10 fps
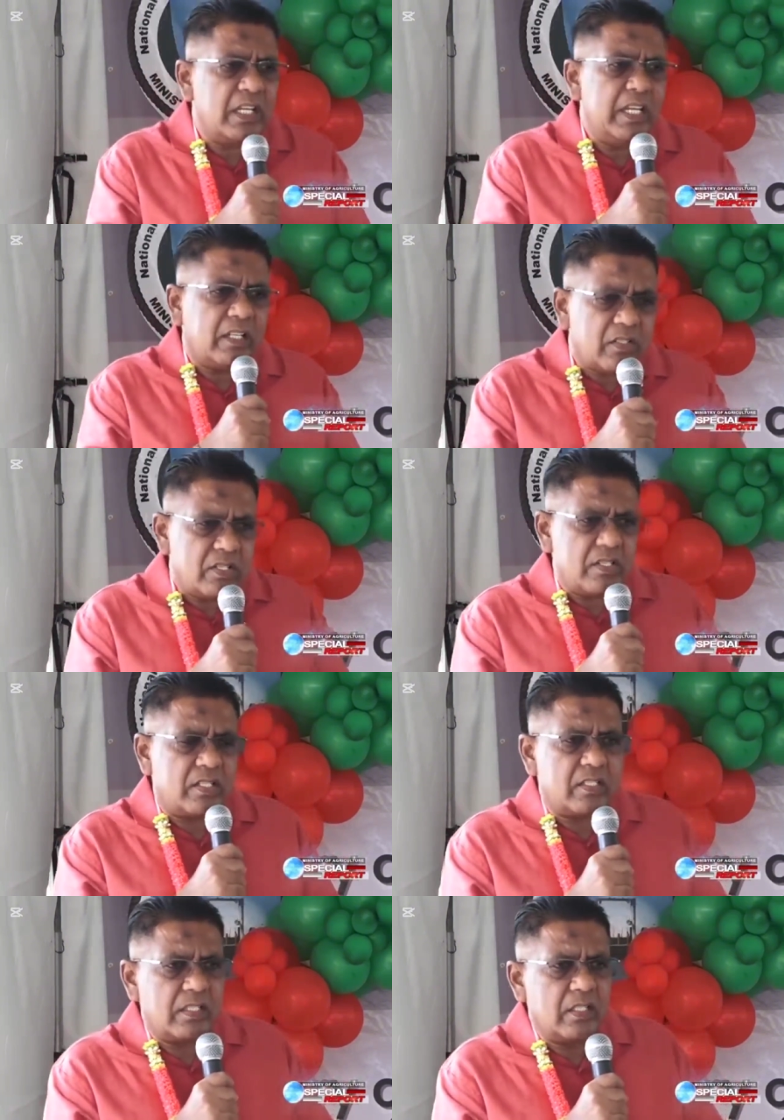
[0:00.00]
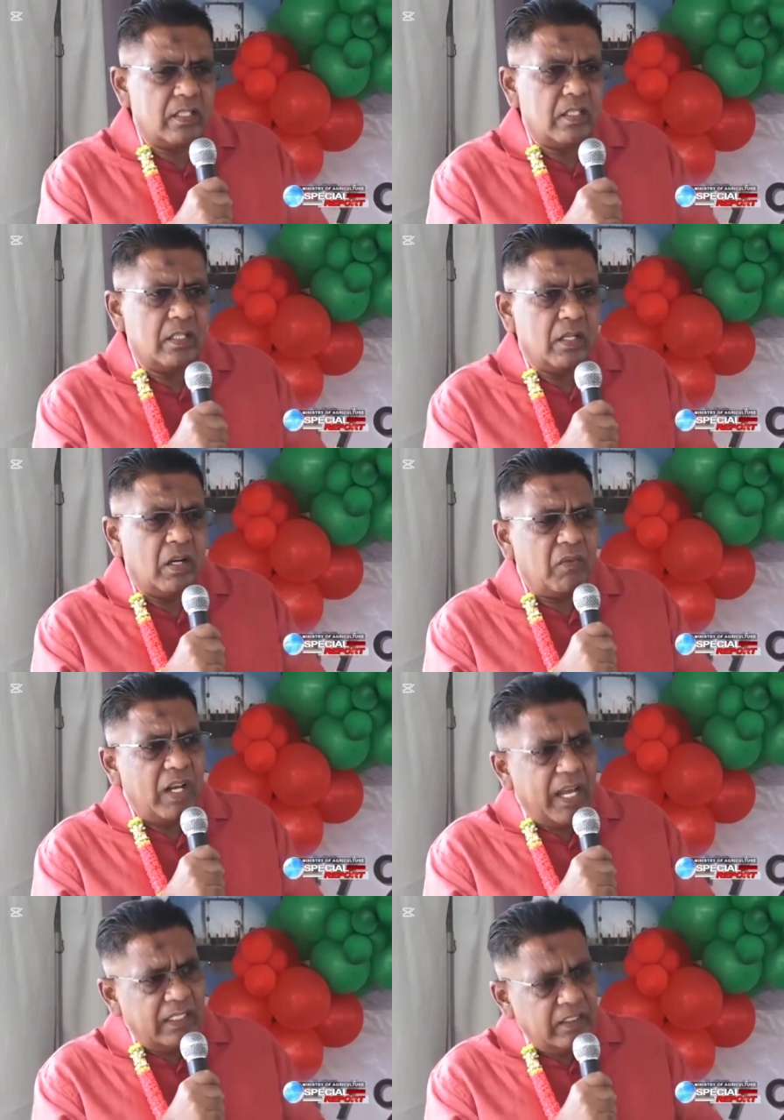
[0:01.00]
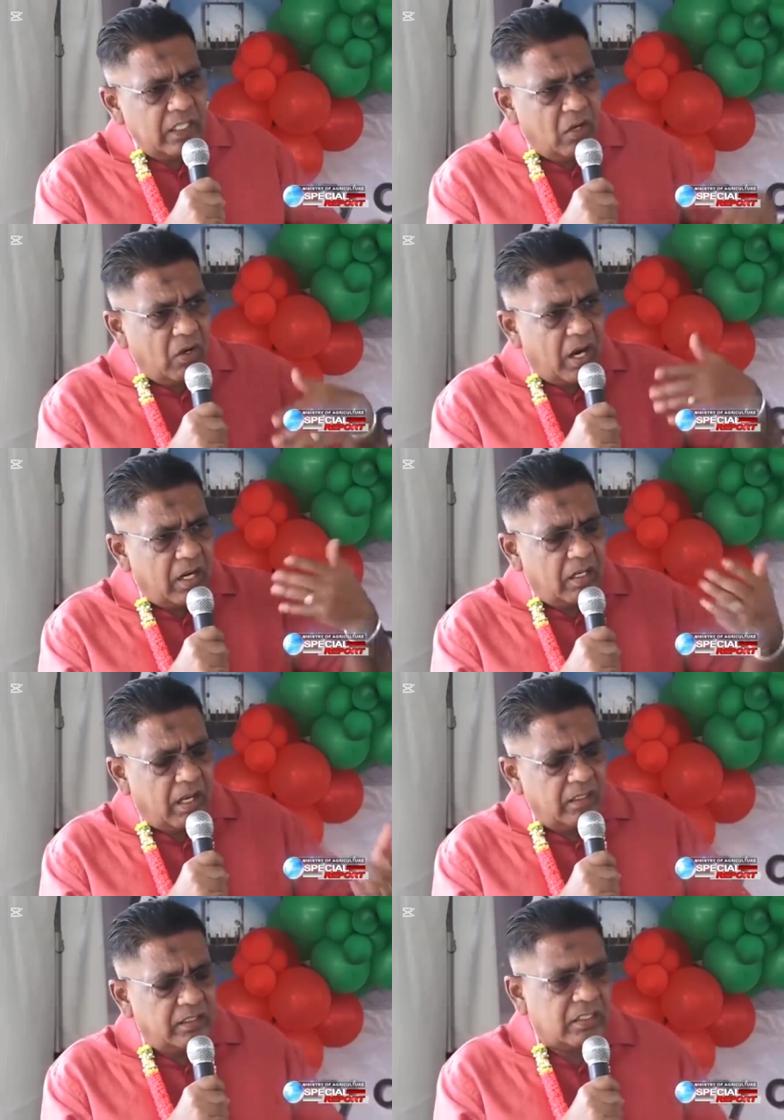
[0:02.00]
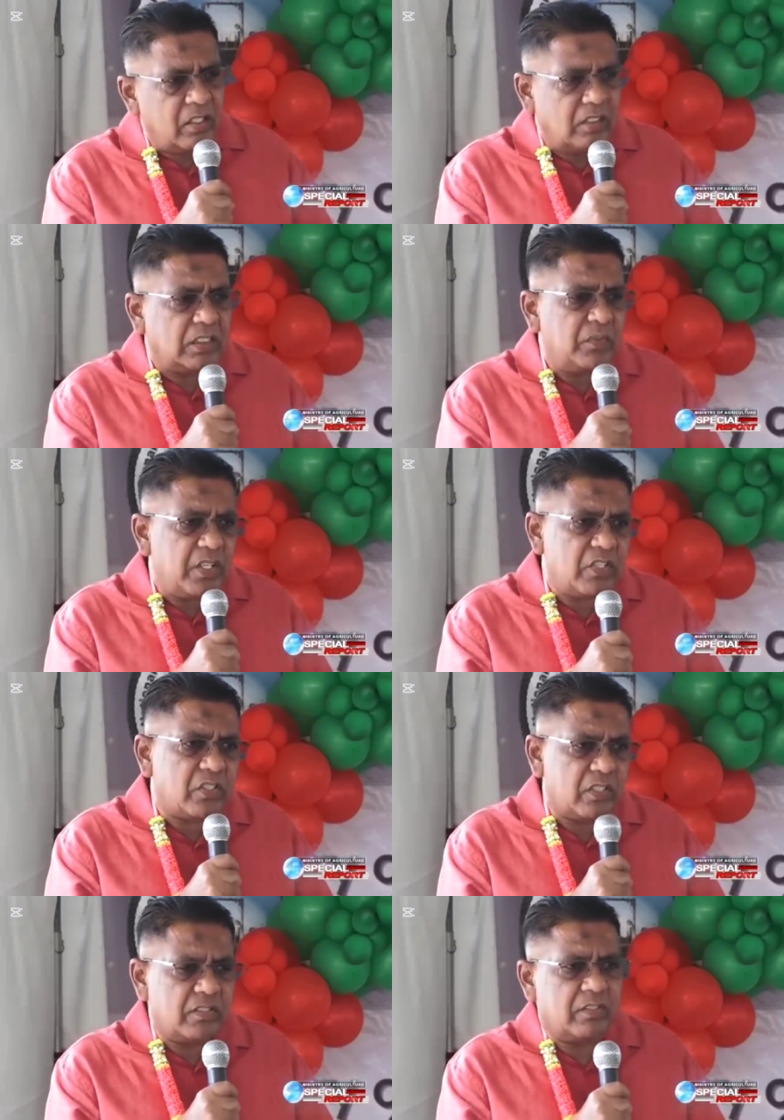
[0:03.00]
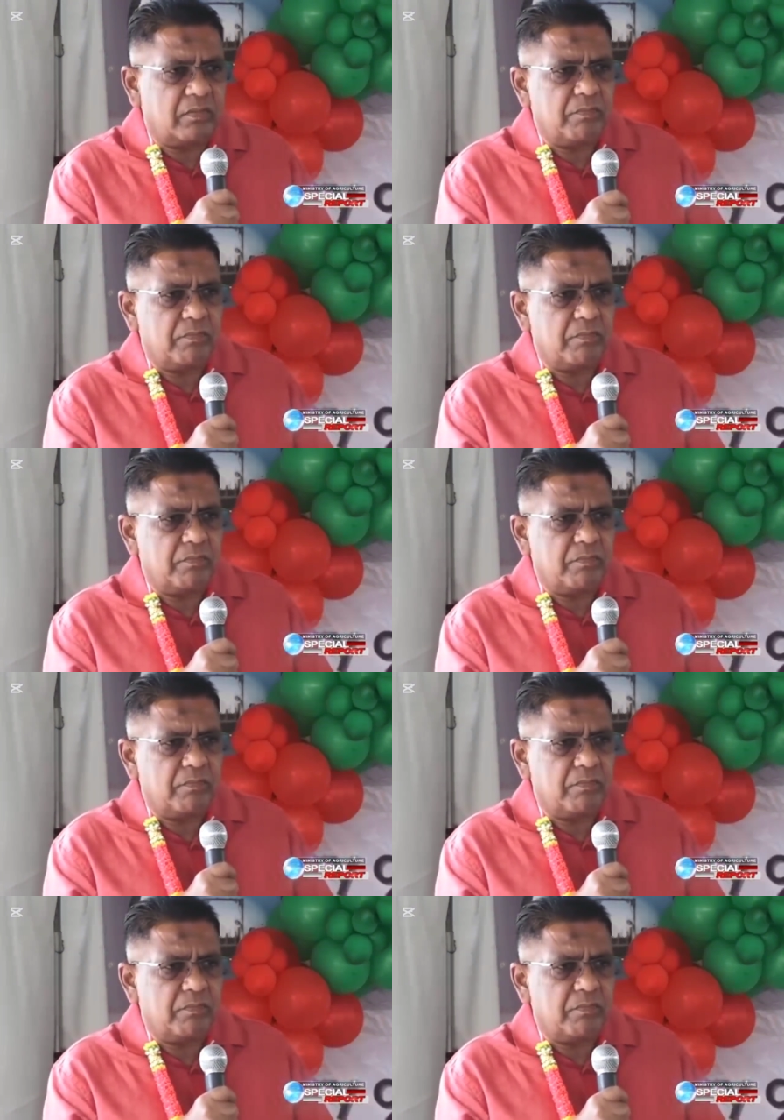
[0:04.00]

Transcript: acres of land now are under cultivation.